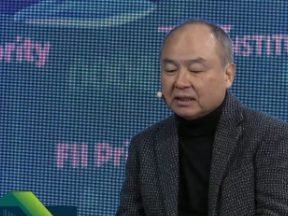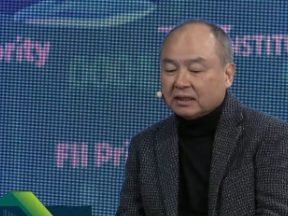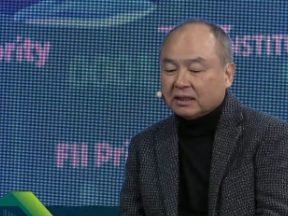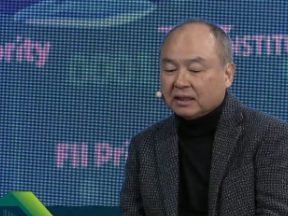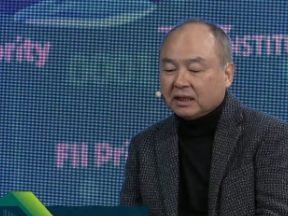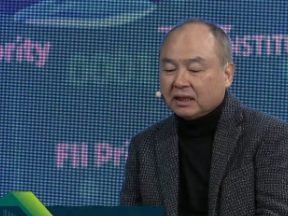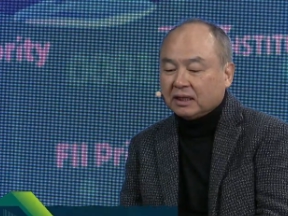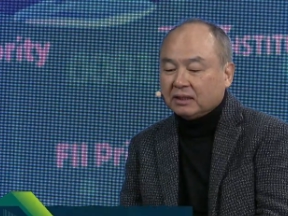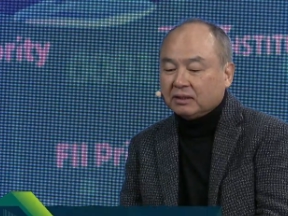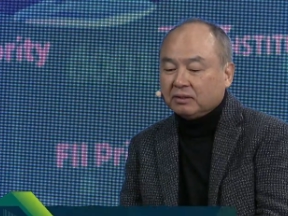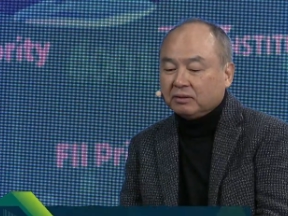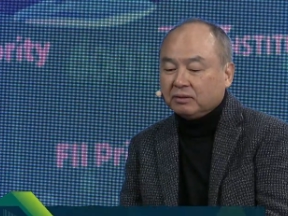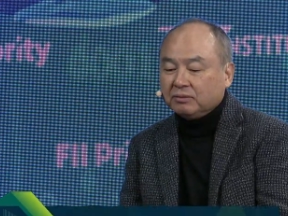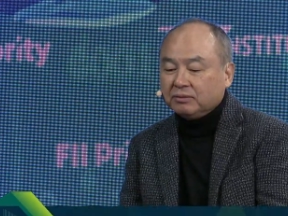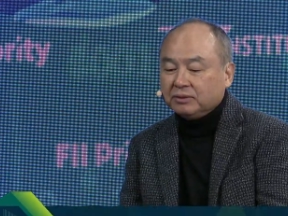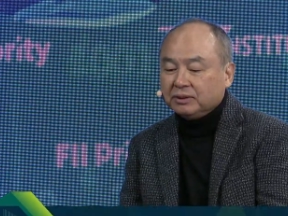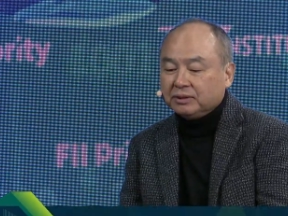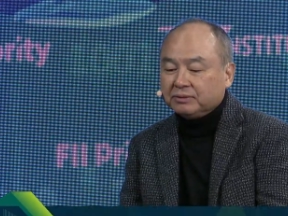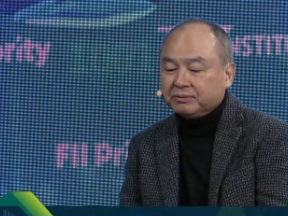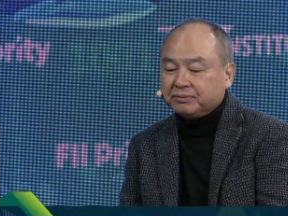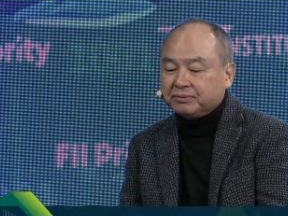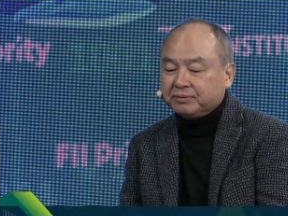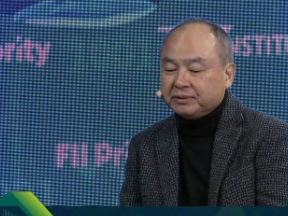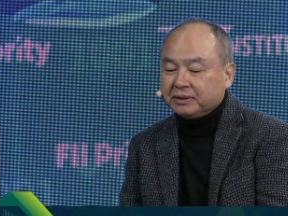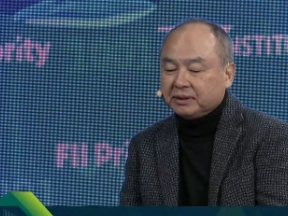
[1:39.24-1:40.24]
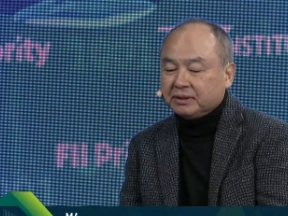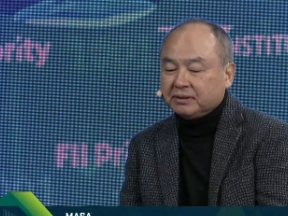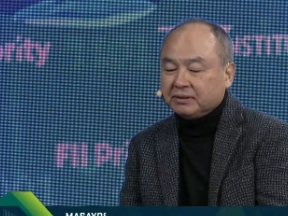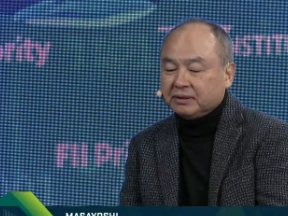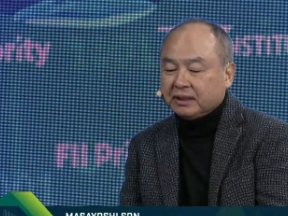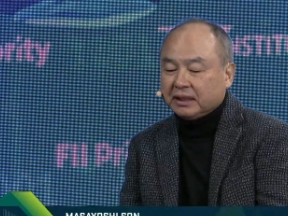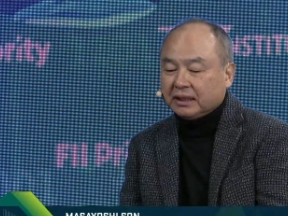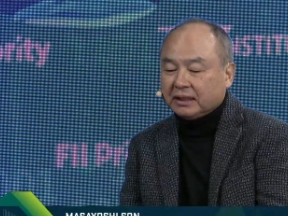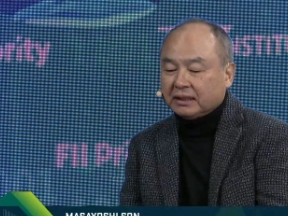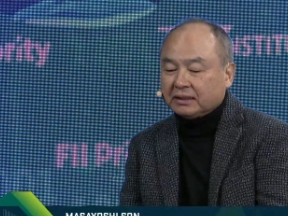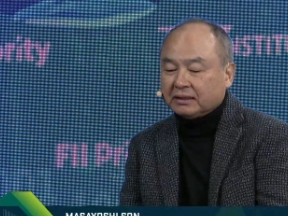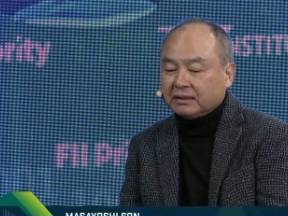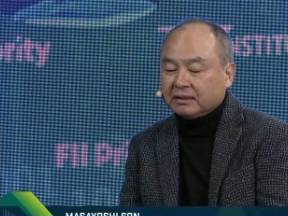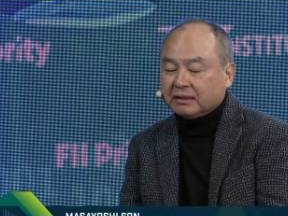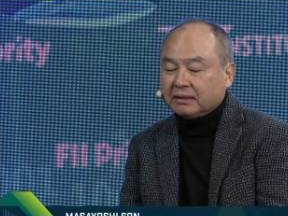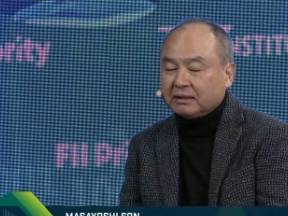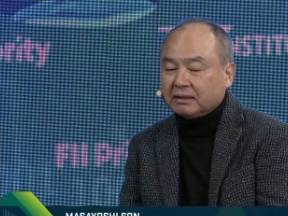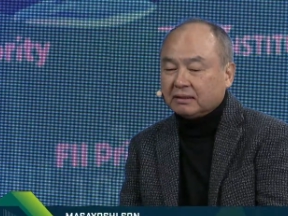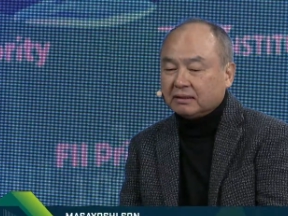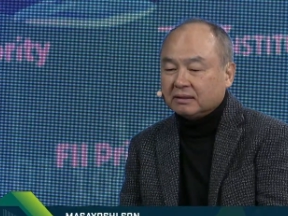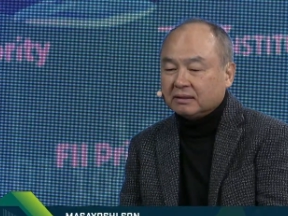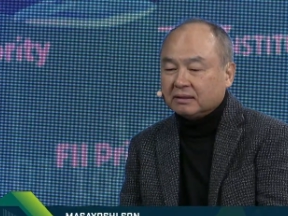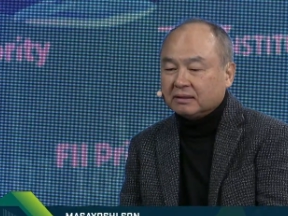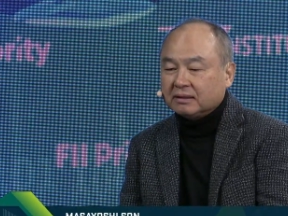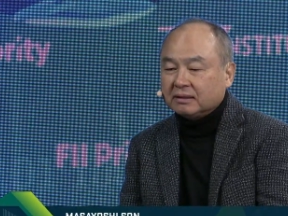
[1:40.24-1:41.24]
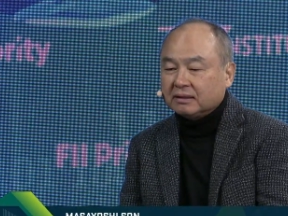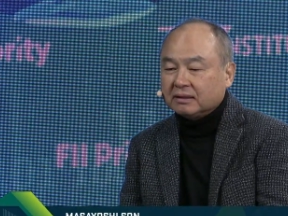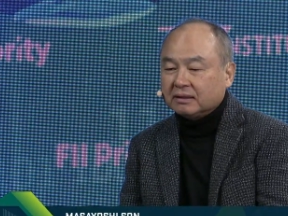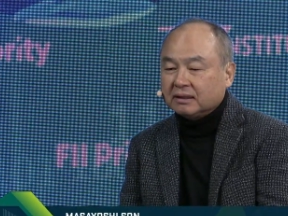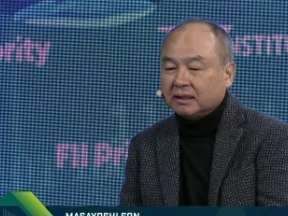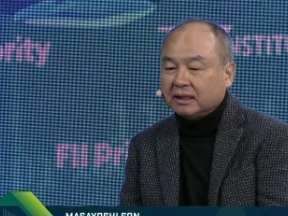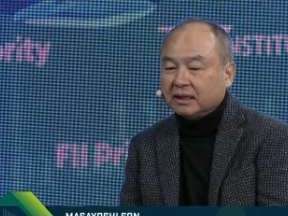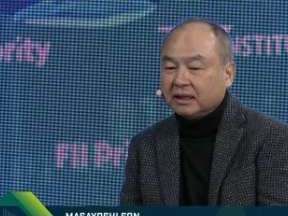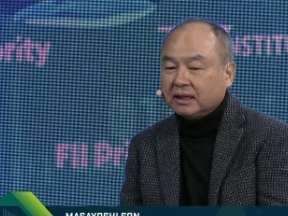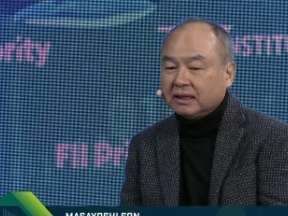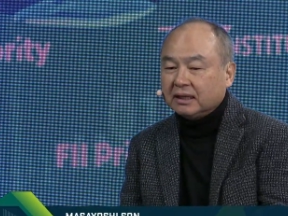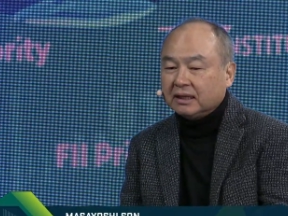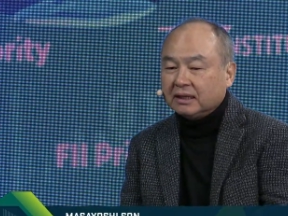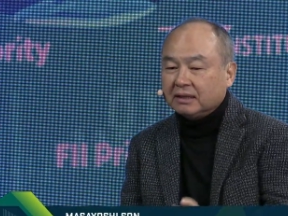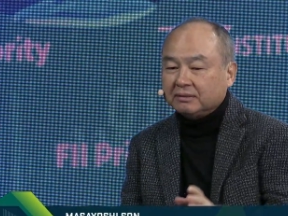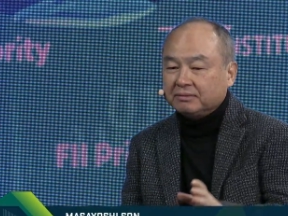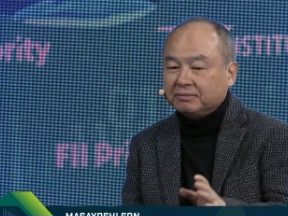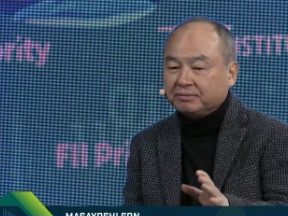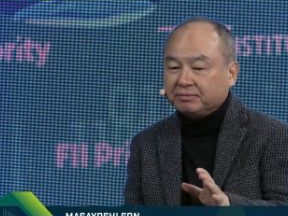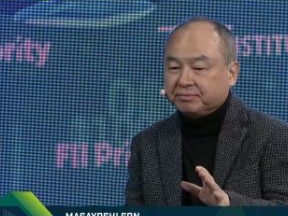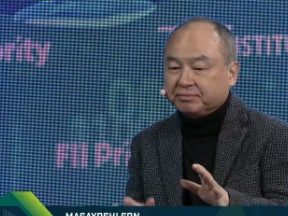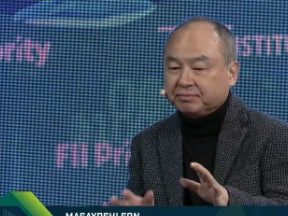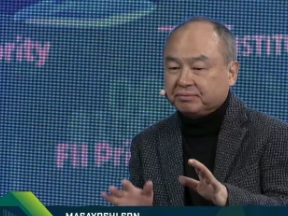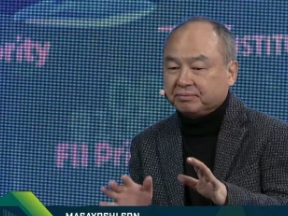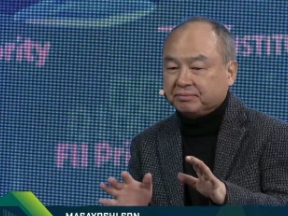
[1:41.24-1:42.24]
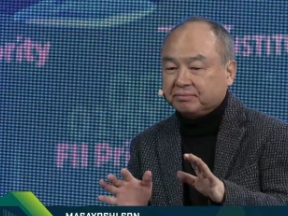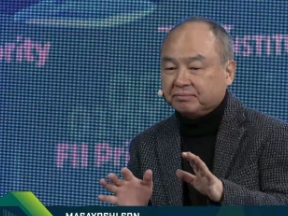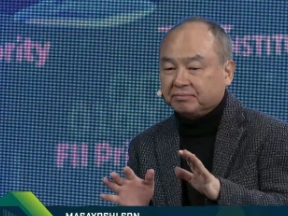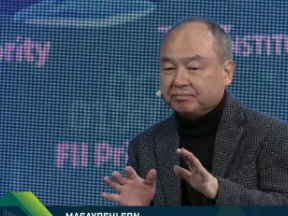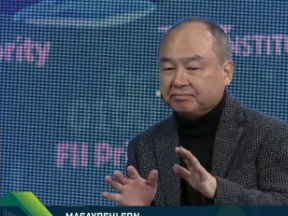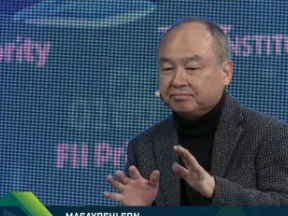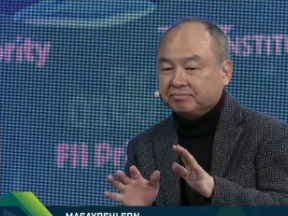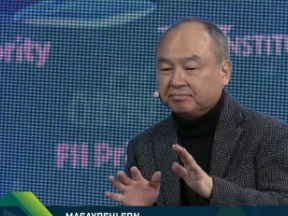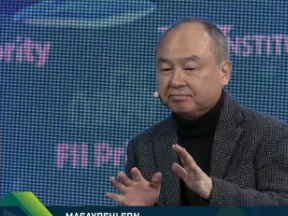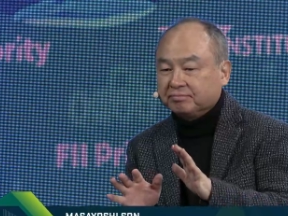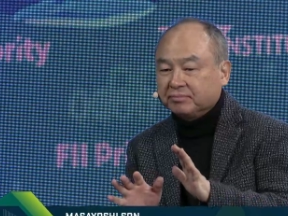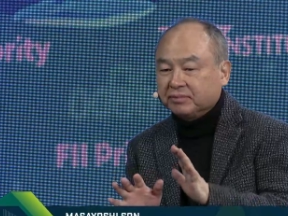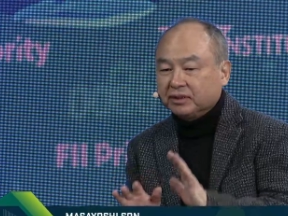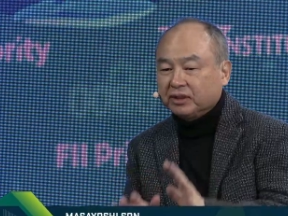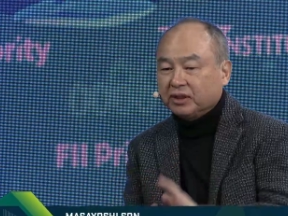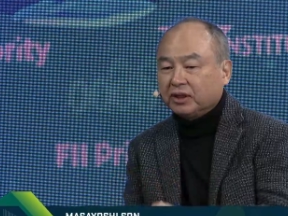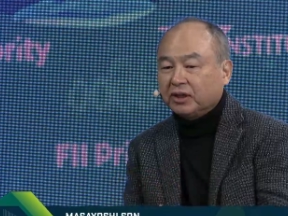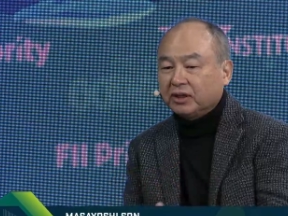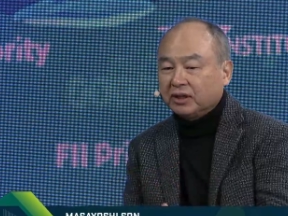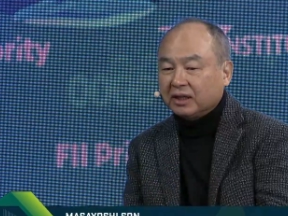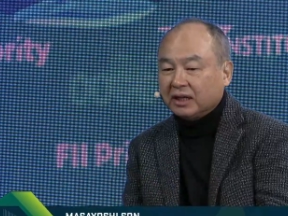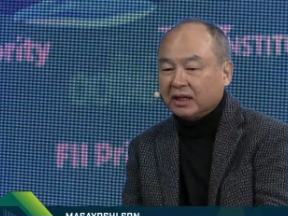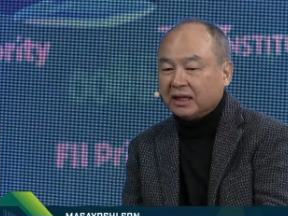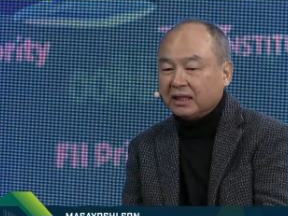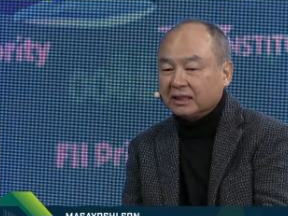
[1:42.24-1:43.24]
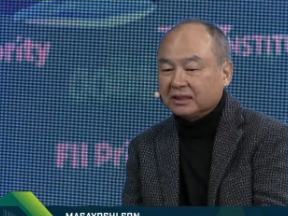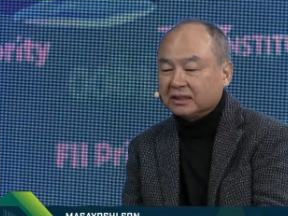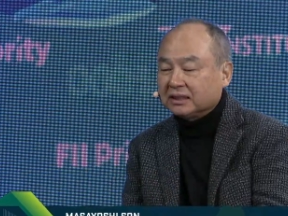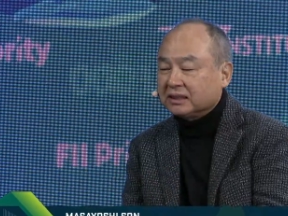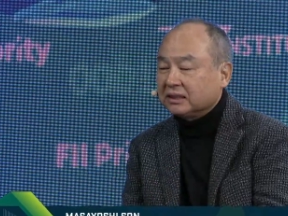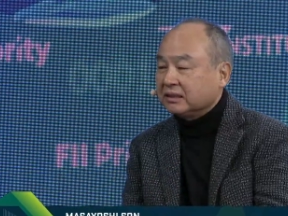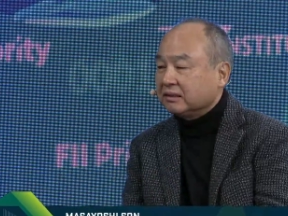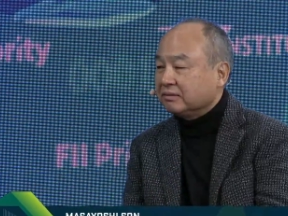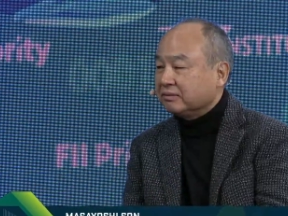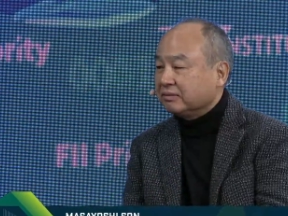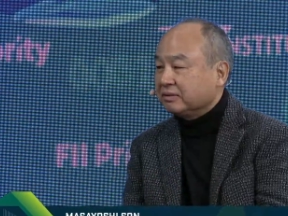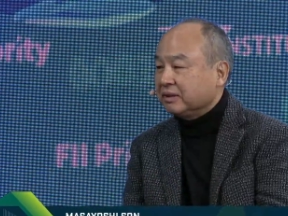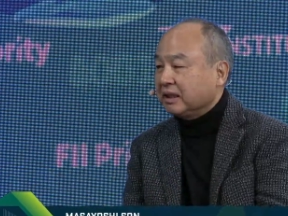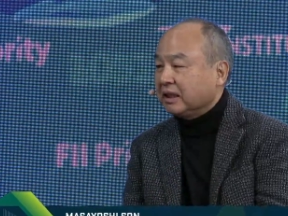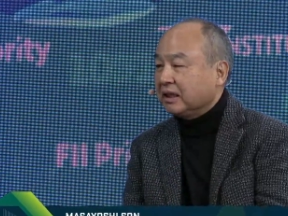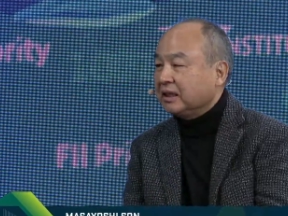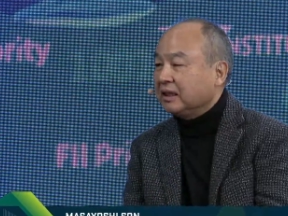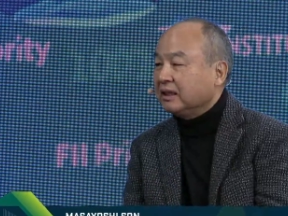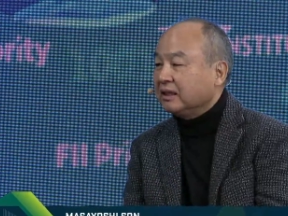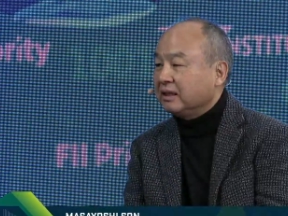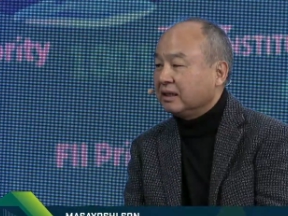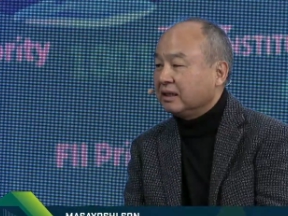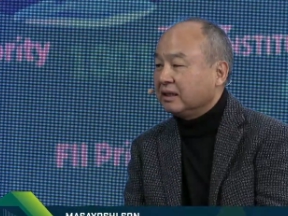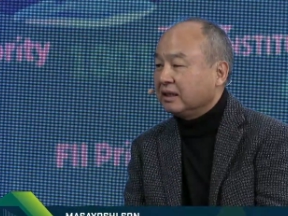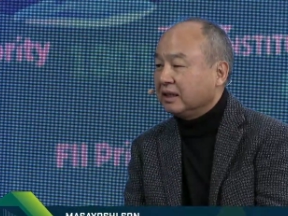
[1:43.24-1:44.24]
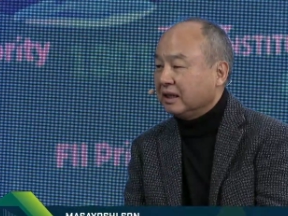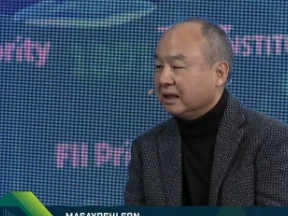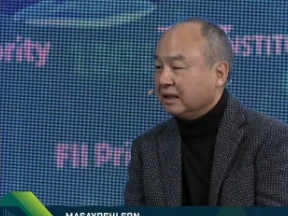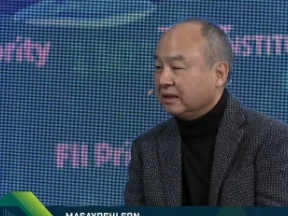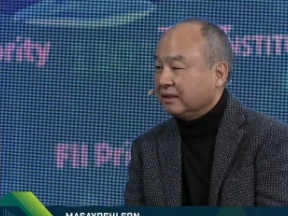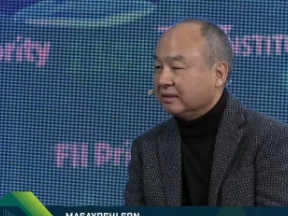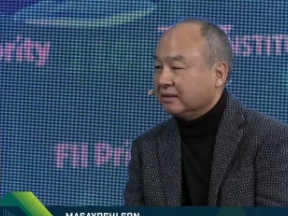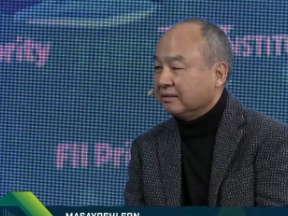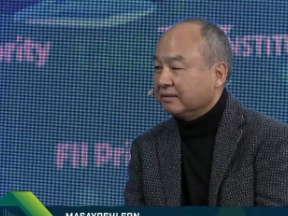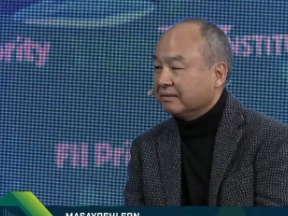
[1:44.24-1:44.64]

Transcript: I always feel that I have not achieved anything yet.